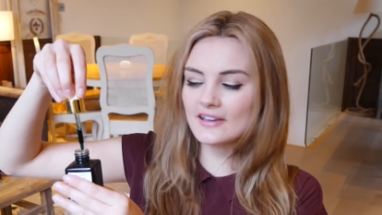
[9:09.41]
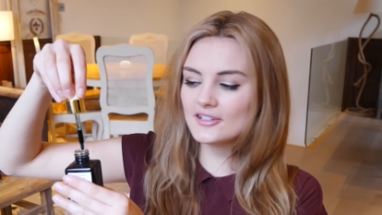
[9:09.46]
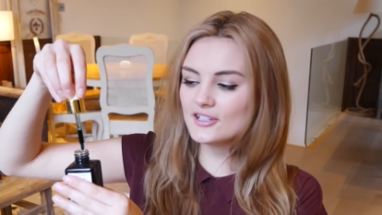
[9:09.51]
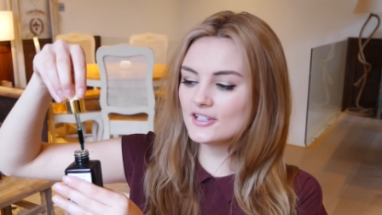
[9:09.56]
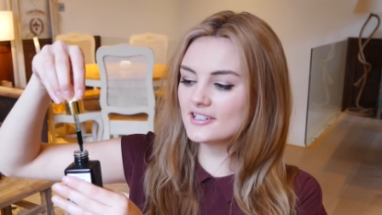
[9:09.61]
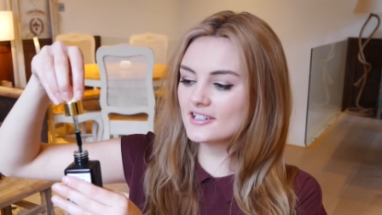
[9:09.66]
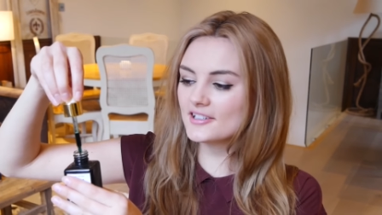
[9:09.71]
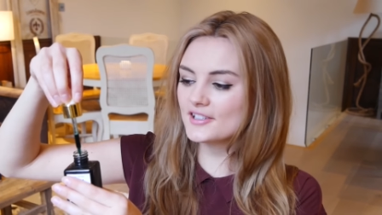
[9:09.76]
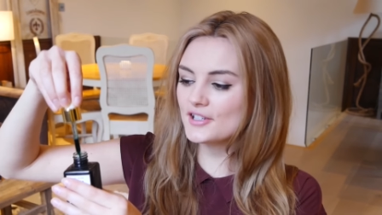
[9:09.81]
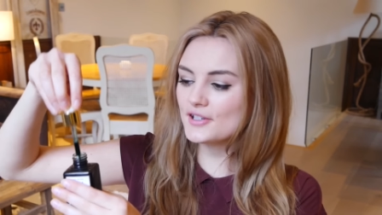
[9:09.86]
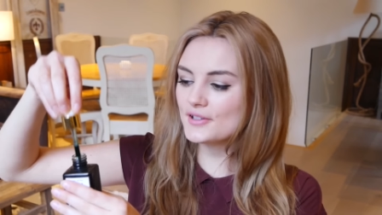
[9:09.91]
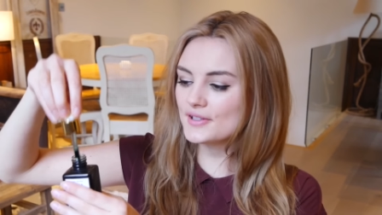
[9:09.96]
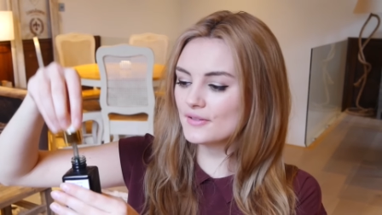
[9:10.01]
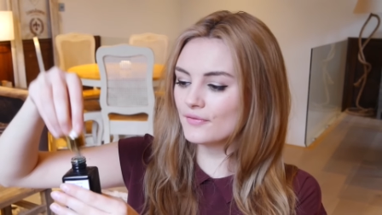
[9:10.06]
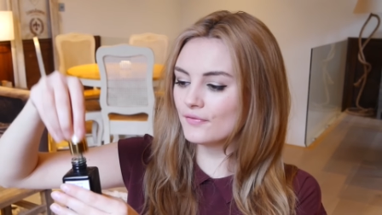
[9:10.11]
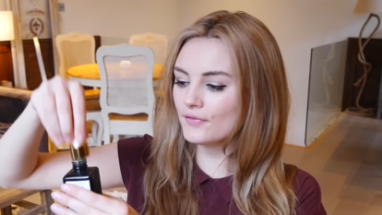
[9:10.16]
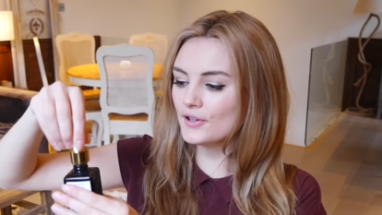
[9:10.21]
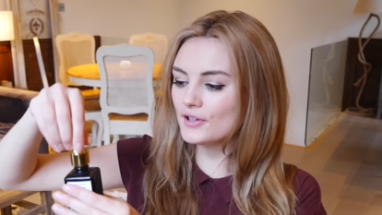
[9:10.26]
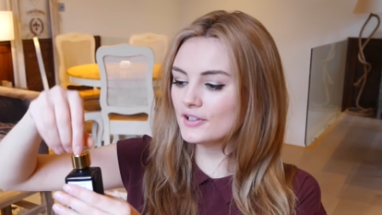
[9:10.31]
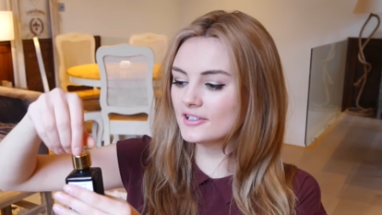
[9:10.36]
And you just use
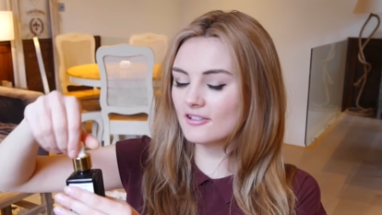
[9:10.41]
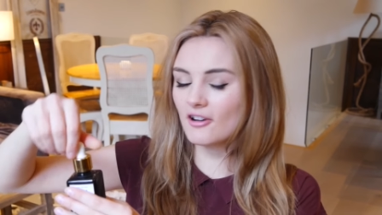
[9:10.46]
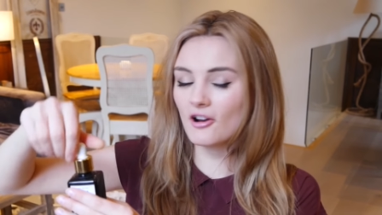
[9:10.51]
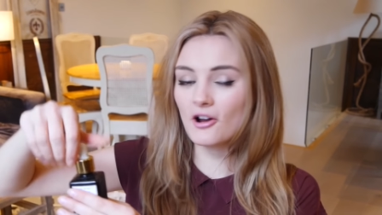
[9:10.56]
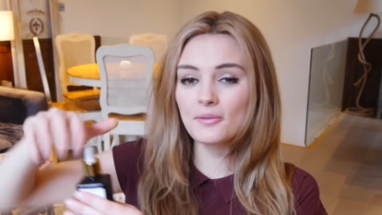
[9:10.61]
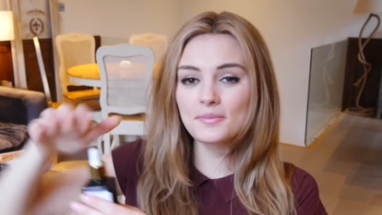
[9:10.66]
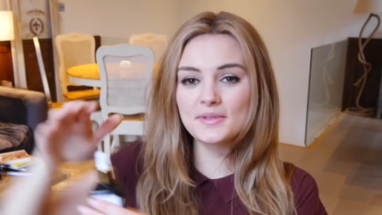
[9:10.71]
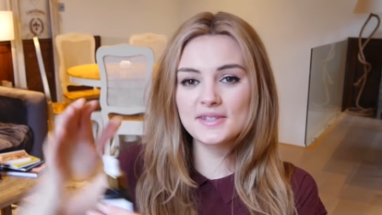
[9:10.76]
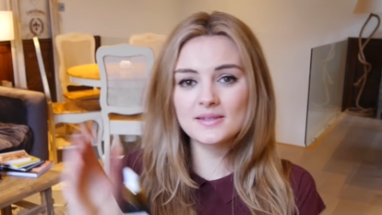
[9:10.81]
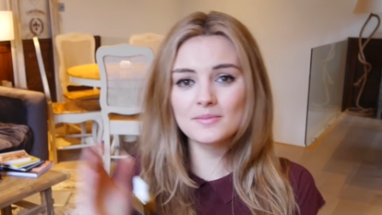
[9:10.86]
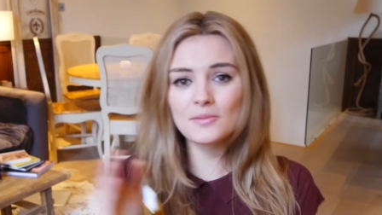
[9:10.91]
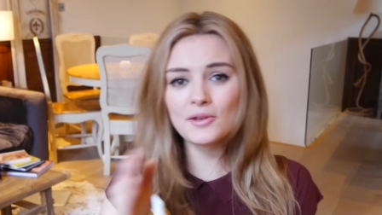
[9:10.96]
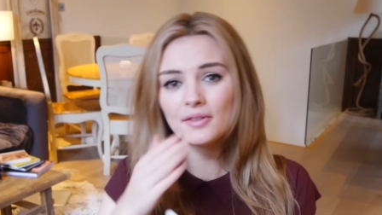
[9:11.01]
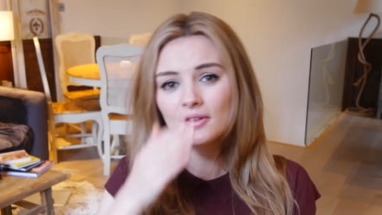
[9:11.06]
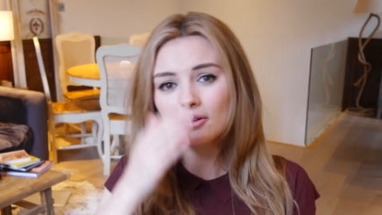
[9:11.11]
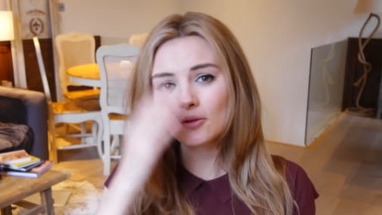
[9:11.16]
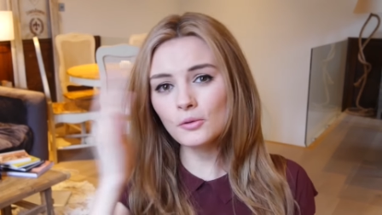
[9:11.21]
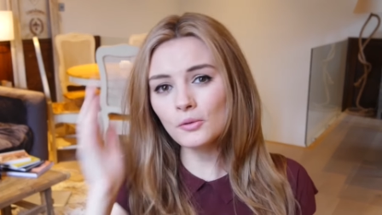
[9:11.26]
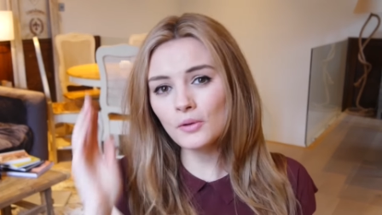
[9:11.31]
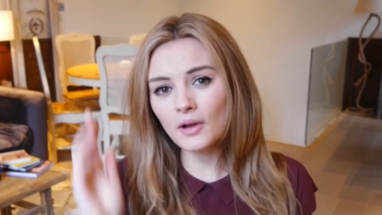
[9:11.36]
a few drops,
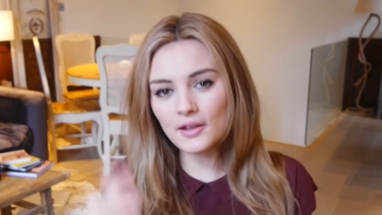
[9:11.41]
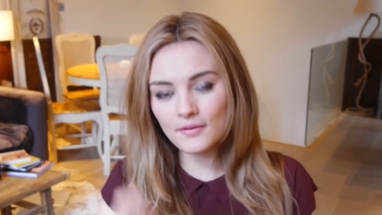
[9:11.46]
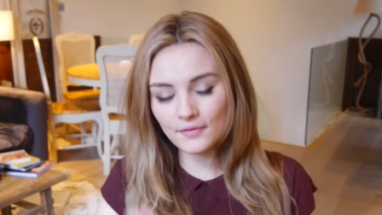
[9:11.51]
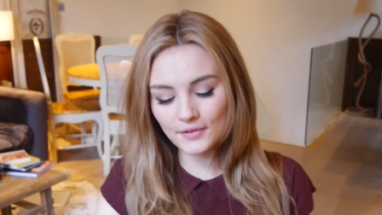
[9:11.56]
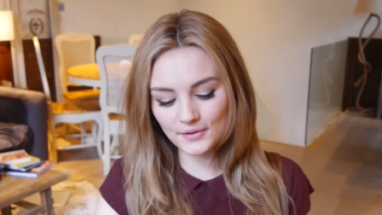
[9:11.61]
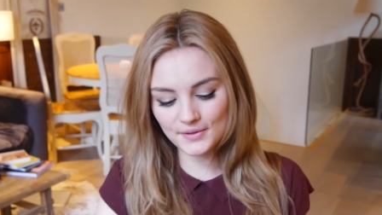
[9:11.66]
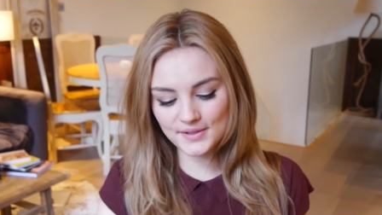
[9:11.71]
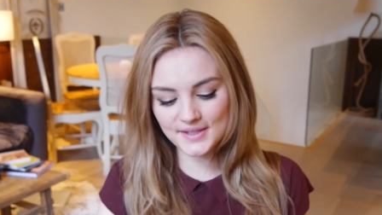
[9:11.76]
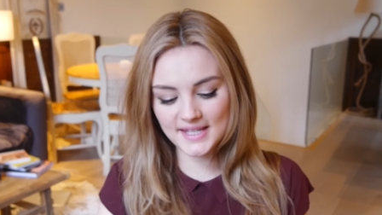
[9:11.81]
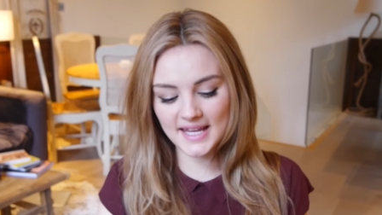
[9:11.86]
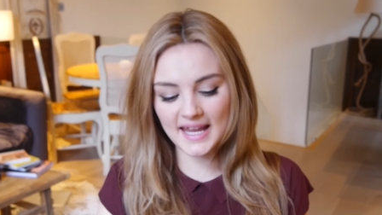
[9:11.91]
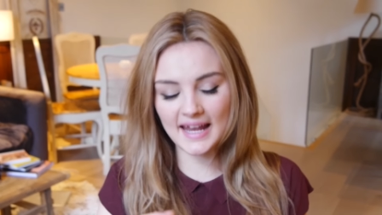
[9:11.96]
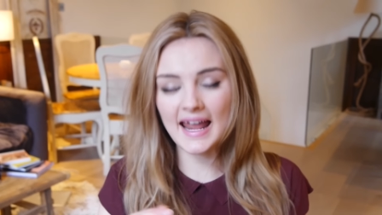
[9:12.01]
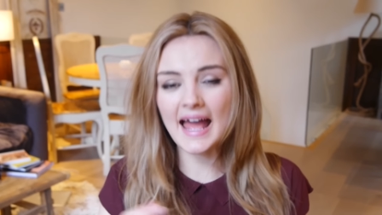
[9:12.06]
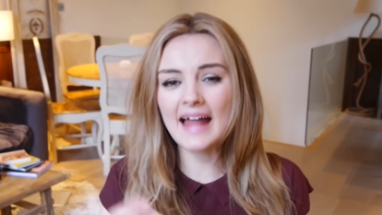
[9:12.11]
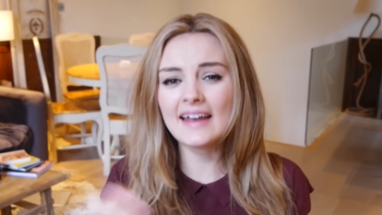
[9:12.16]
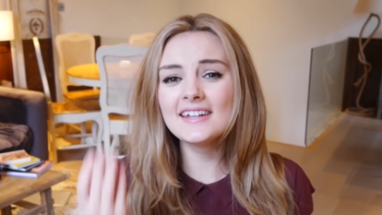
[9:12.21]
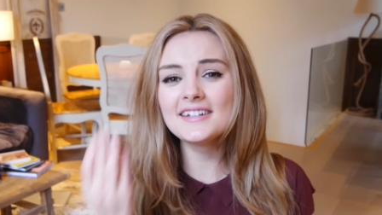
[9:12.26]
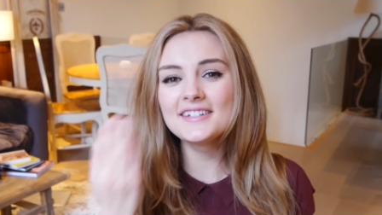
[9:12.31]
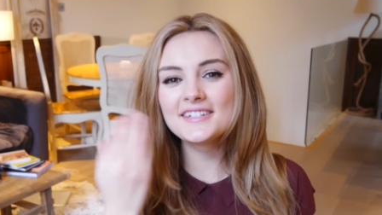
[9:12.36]
smooth it all over your skin,
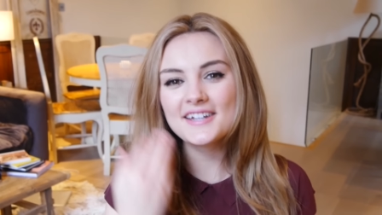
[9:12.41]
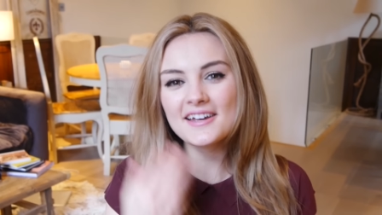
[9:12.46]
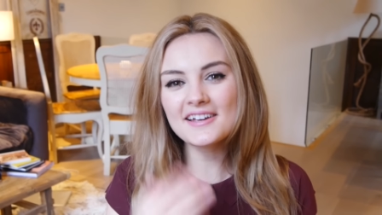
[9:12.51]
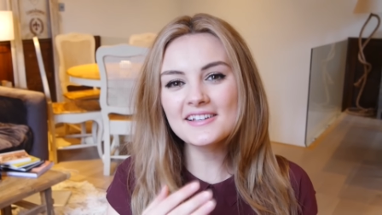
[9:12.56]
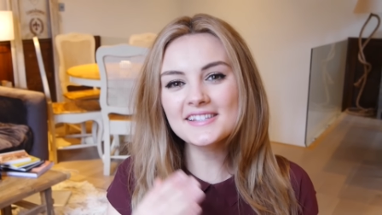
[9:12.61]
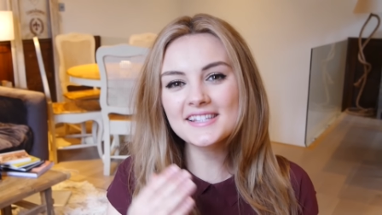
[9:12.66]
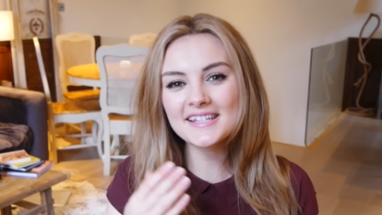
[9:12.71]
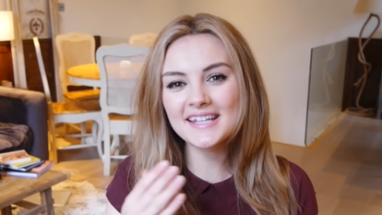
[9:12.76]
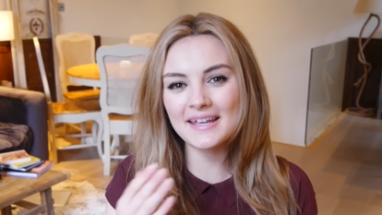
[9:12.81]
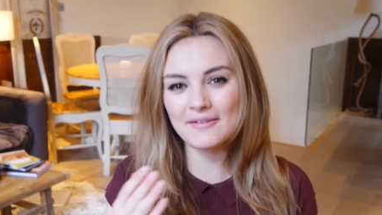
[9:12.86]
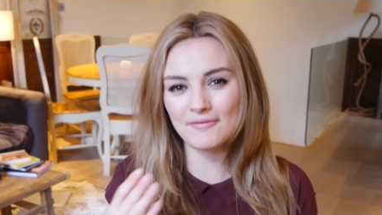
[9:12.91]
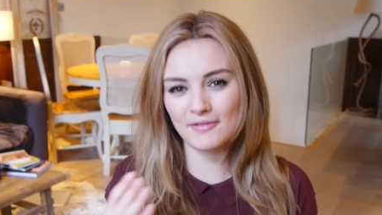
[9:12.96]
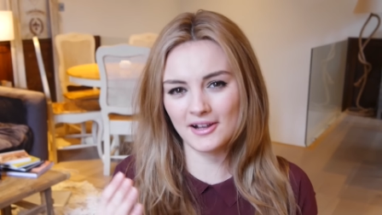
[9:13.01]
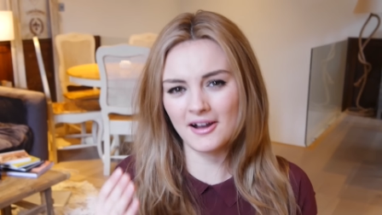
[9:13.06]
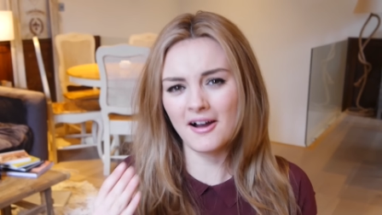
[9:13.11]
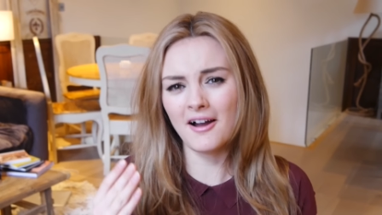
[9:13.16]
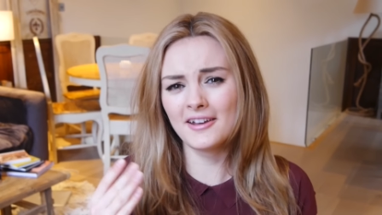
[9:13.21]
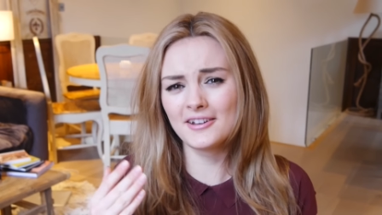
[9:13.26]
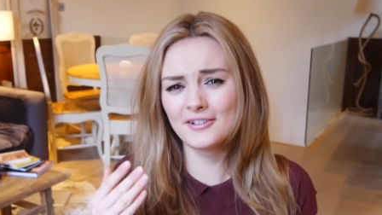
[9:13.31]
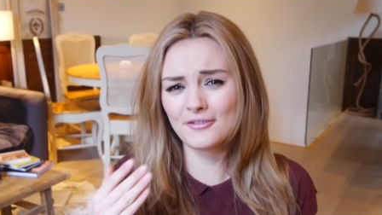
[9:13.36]
and it does give a
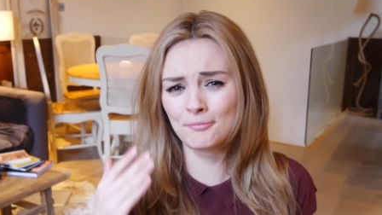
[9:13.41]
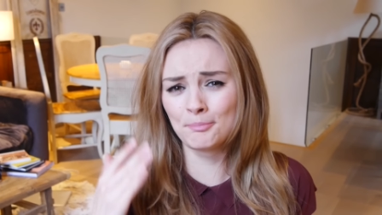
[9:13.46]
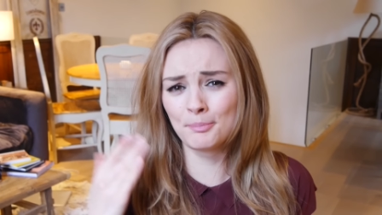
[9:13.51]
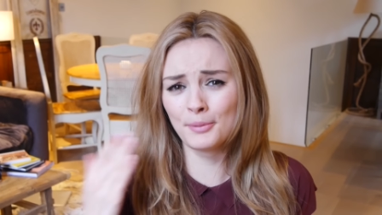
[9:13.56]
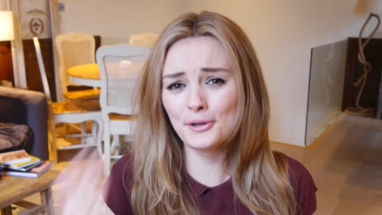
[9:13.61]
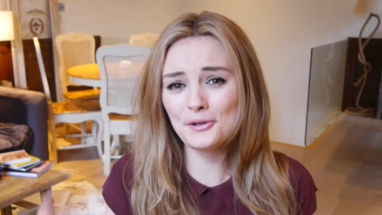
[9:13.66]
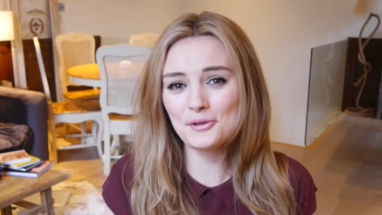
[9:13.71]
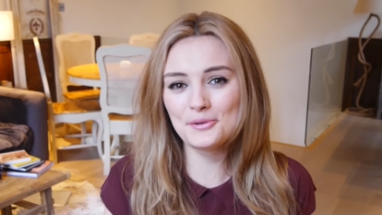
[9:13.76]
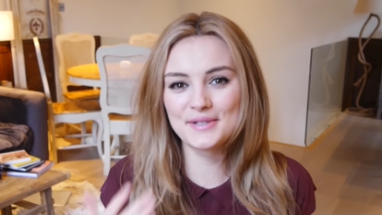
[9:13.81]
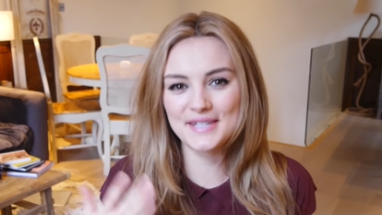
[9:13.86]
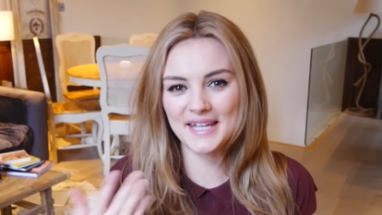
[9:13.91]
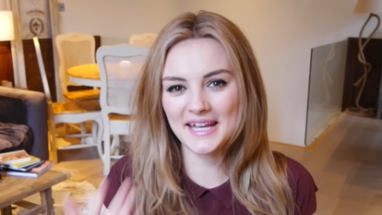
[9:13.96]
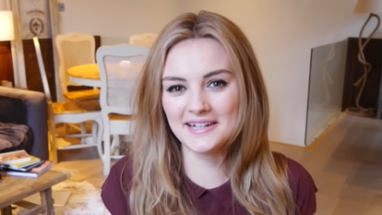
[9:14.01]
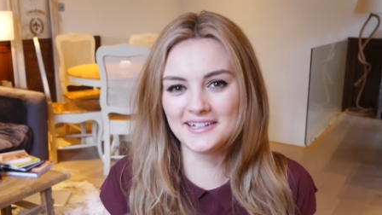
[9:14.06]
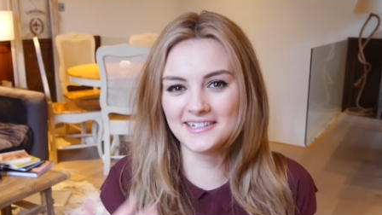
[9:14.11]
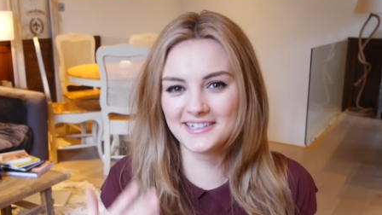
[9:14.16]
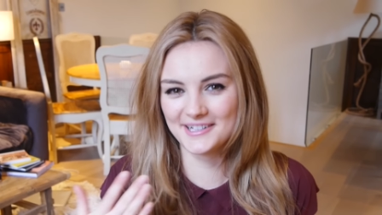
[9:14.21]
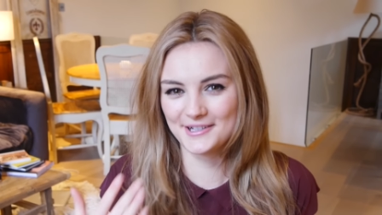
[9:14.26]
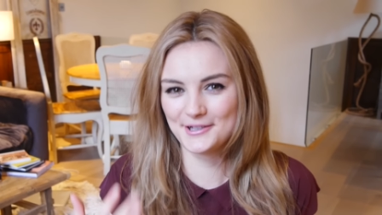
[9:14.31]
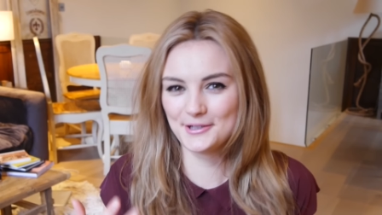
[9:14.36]
kind of blue
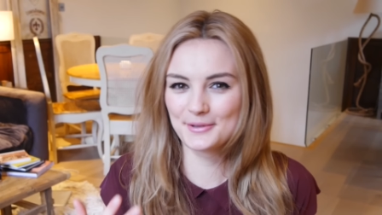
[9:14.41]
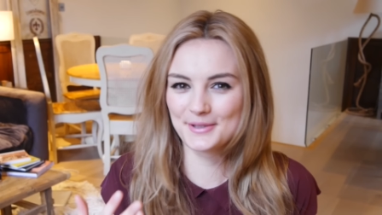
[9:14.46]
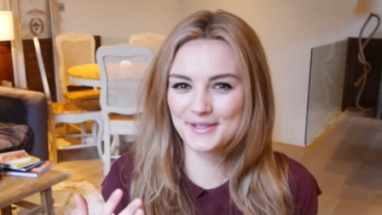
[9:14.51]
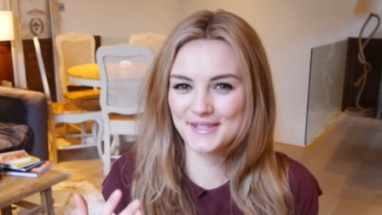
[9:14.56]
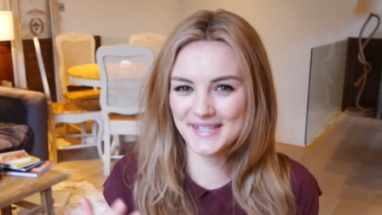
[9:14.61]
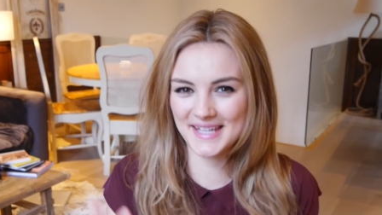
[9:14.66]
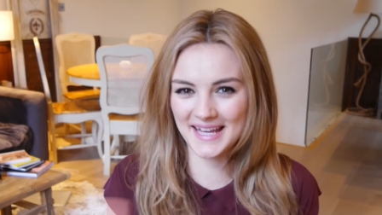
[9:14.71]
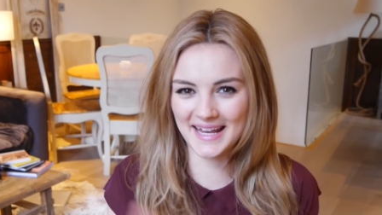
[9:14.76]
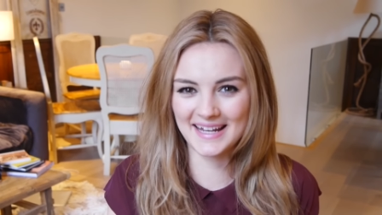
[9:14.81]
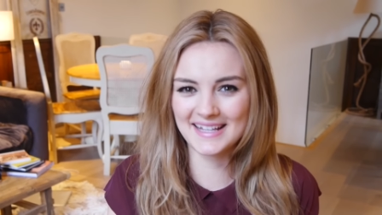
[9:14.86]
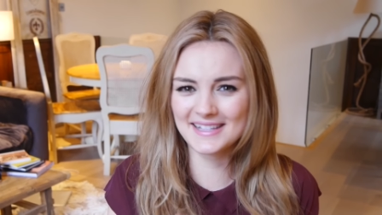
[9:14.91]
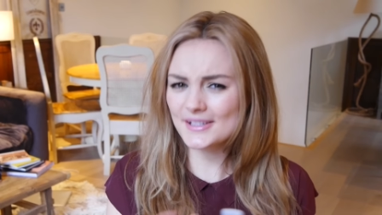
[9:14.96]
tinge to your skin.